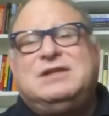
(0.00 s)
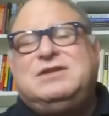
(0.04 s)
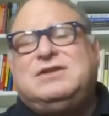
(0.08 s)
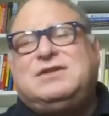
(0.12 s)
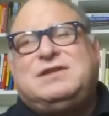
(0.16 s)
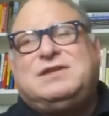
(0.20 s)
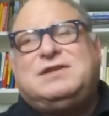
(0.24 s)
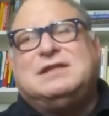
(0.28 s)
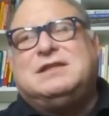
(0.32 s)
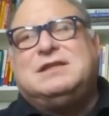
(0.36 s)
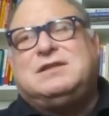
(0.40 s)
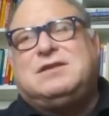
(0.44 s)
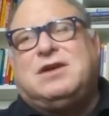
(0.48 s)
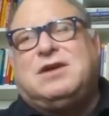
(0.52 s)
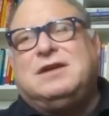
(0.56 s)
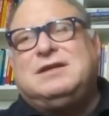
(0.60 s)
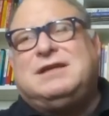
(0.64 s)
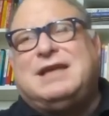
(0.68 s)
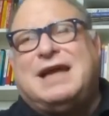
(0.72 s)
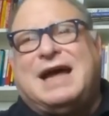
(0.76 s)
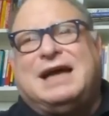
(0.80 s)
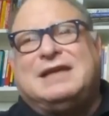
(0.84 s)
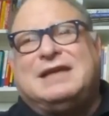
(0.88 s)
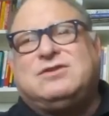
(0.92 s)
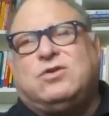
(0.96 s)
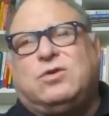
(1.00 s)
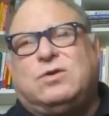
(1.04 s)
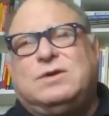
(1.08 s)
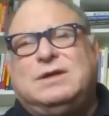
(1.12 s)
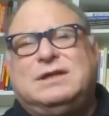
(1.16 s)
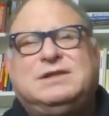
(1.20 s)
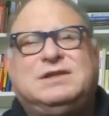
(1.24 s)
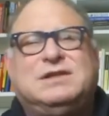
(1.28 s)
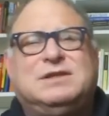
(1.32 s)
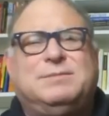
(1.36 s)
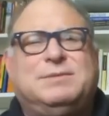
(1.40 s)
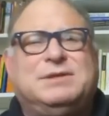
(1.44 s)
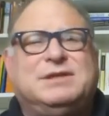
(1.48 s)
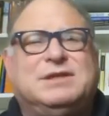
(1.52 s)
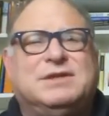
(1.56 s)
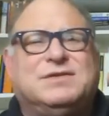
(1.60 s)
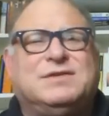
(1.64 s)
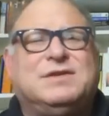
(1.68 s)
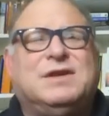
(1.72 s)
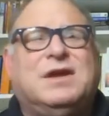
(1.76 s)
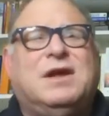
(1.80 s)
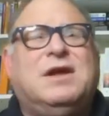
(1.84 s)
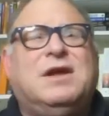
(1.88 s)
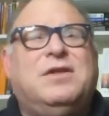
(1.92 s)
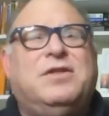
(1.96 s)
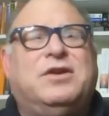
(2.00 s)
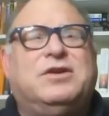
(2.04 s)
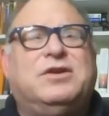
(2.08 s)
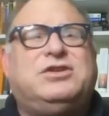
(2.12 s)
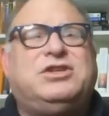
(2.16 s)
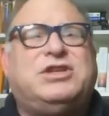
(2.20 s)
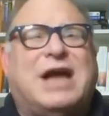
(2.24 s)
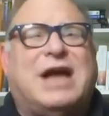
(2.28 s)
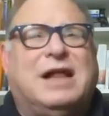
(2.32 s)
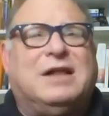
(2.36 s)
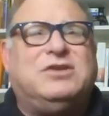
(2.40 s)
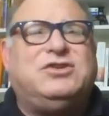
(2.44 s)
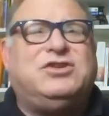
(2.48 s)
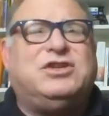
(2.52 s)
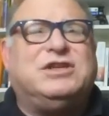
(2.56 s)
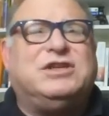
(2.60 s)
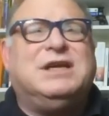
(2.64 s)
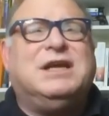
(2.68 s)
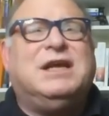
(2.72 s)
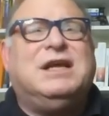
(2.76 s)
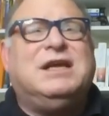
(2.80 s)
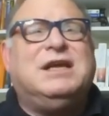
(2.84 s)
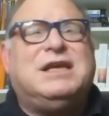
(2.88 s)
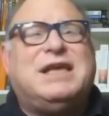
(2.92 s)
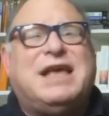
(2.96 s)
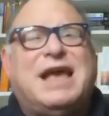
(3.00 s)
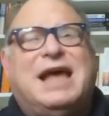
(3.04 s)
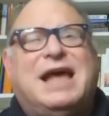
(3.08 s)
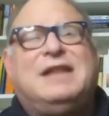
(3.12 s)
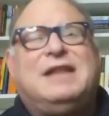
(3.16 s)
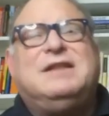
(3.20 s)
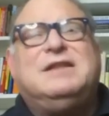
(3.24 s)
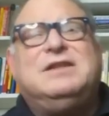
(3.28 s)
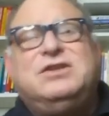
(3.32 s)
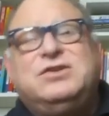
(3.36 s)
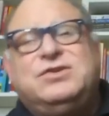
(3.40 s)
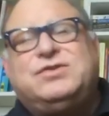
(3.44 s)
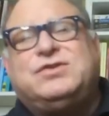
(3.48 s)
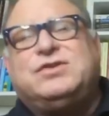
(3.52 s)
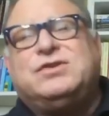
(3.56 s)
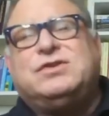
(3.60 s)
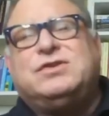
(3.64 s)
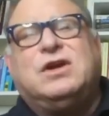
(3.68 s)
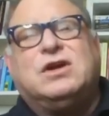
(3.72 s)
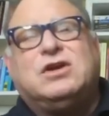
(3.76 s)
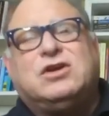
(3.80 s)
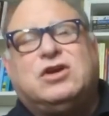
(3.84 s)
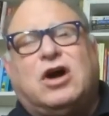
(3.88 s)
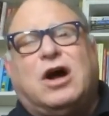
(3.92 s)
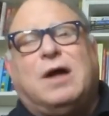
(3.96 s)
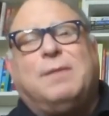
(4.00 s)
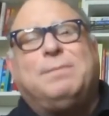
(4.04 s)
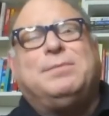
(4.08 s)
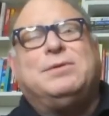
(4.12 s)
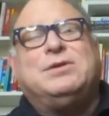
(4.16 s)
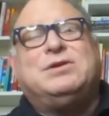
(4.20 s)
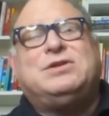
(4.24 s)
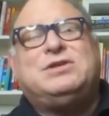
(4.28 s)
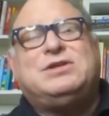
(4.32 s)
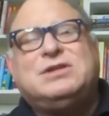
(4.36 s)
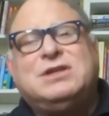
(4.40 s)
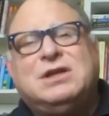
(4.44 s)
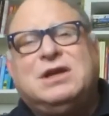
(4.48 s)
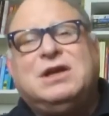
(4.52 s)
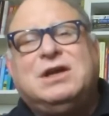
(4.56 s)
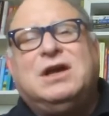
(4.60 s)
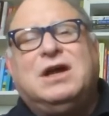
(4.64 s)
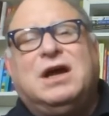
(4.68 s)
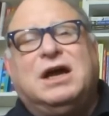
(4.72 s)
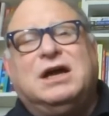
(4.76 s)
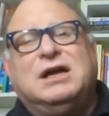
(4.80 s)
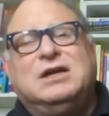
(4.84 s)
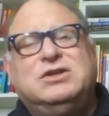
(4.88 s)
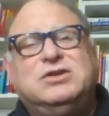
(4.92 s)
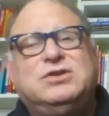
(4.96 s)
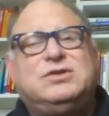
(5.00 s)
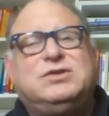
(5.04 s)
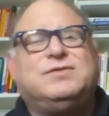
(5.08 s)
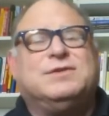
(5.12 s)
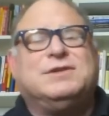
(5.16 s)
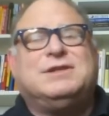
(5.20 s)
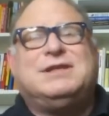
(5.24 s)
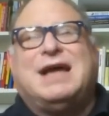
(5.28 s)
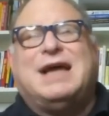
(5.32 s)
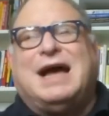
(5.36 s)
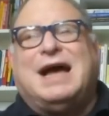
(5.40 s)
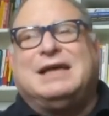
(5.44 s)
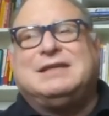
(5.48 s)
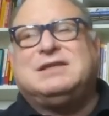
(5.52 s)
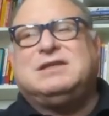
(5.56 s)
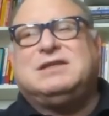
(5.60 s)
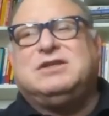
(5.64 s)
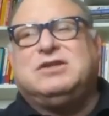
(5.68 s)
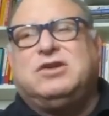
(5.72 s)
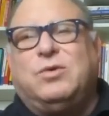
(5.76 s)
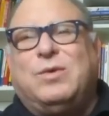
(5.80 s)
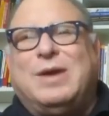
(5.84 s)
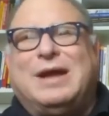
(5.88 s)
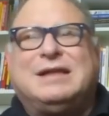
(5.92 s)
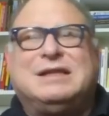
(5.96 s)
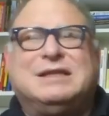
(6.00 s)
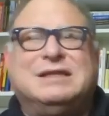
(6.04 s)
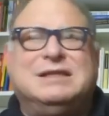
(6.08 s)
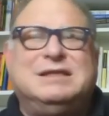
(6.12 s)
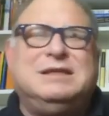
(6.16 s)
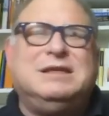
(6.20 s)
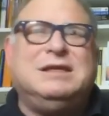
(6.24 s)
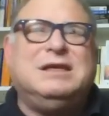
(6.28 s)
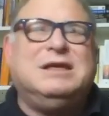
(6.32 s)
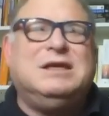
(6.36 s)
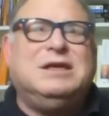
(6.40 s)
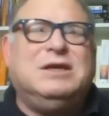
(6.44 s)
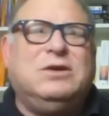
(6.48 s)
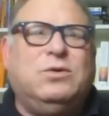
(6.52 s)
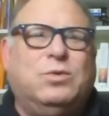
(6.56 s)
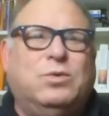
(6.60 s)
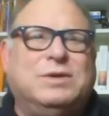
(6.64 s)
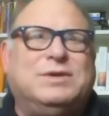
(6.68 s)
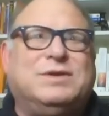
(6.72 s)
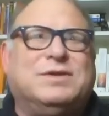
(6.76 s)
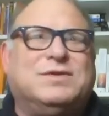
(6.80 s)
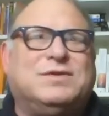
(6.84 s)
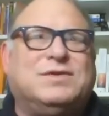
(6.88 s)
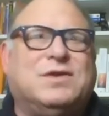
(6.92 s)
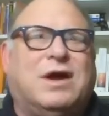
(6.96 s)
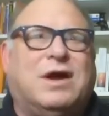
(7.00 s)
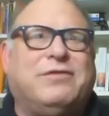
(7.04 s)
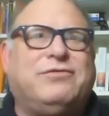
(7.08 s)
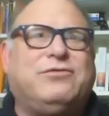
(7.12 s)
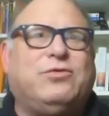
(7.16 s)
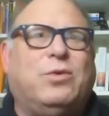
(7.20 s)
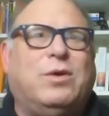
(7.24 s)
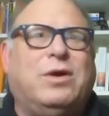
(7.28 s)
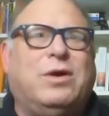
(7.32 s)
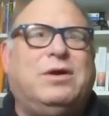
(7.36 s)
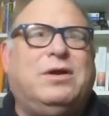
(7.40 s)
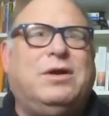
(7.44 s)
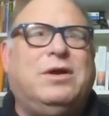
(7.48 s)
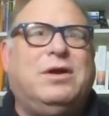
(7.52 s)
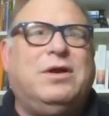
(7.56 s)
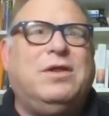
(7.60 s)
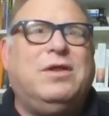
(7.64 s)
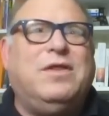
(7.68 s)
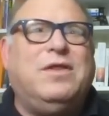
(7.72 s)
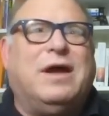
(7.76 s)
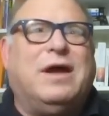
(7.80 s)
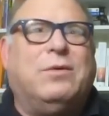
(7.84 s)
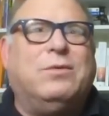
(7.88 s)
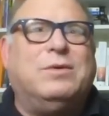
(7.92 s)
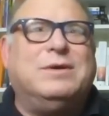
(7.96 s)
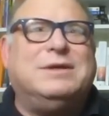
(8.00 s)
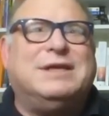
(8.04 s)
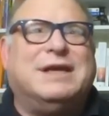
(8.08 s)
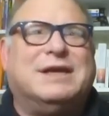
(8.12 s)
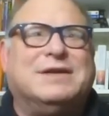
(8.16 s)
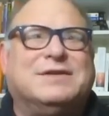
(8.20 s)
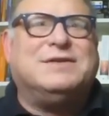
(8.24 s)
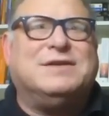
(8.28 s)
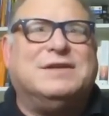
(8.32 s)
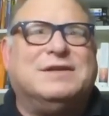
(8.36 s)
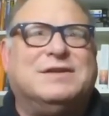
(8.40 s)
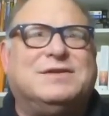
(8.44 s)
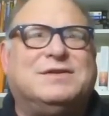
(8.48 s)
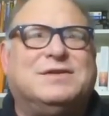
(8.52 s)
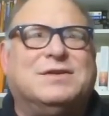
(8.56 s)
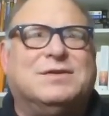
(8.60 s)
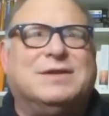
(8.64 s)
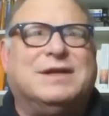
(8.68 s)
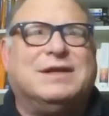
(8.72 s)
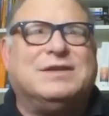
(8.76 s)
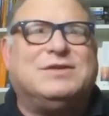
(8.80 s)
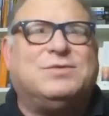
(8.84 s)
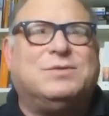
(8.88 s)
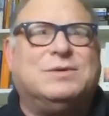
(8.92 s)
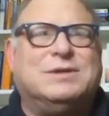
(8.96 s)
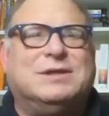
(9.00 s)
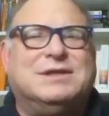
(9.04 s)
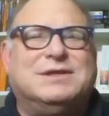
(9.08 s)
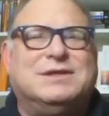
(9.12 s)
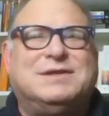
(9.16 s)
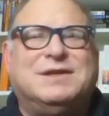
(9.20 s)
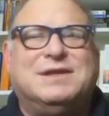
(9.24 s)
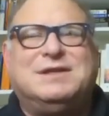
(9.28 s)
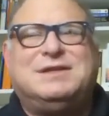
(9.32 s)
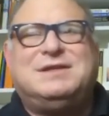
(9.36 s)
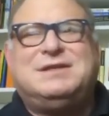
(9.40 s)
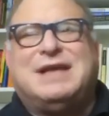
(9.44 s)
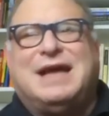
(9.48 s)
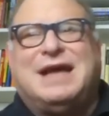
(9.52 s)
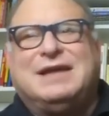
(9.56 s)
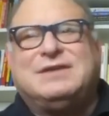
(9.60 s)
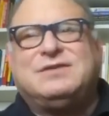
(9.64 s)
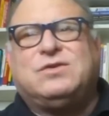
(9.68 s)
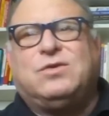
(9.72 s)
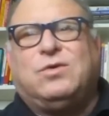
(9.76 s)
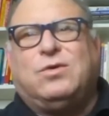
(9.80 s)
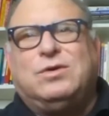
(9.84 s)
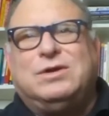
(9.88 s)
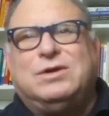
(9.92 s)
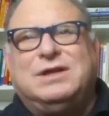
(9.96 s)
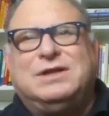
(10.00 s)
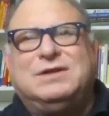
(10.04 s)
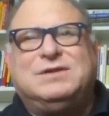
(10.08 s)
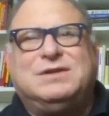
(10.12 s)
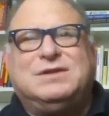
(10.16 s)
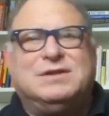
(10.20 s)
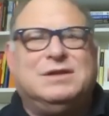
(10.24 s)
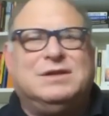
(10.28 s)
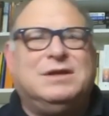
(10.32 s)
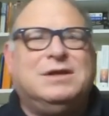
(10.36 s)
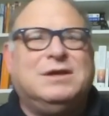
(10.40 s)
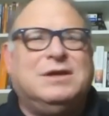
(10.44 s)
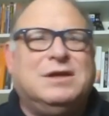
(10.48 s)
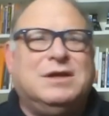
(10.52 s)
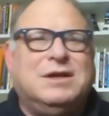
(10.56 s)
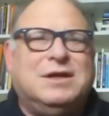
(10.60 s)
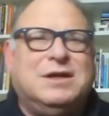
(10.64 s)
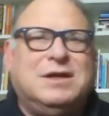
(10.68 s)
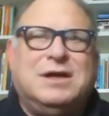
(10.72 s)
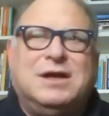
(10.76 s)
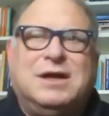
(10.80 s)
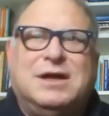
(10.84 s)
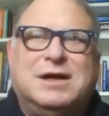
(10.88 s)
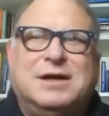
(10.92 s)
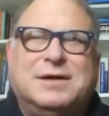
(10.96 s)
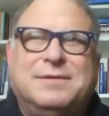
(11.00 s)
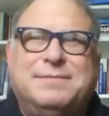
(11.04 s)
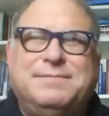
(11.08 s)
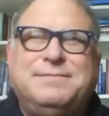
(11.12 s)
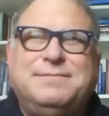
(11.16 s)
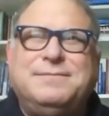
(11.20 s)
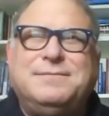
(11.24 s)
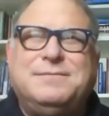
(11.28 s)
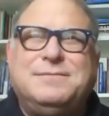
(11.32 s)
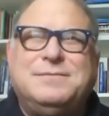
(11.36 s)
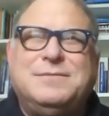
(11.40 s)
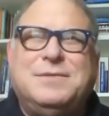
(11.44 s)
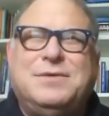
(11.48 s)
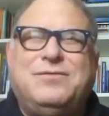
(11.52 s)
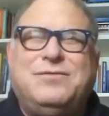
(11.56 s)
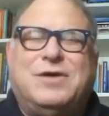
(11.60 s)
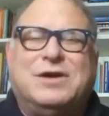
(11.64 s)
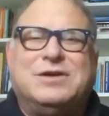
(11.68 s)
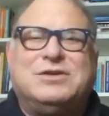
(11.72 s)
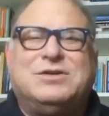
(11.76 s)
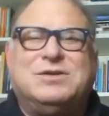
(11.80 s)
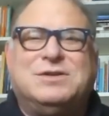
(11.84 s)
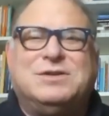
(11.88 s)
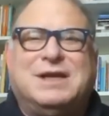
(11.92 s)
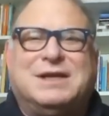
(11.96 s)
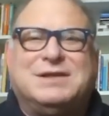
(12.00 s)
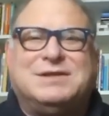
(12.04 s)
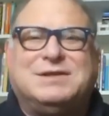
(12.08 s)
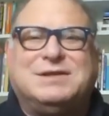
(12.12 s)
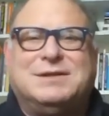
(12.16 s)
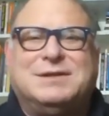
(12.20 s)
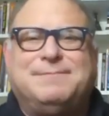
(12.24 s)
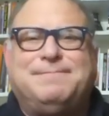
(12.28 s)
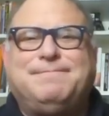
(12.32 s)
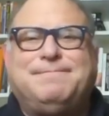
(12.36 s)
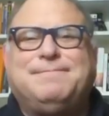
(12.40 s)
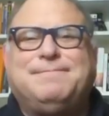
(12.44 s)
just say they're task-oriented because they're challenging. Can the user accomplish a useful task correctly with the software that we're testing? So that's where they say task-oriented functional testing.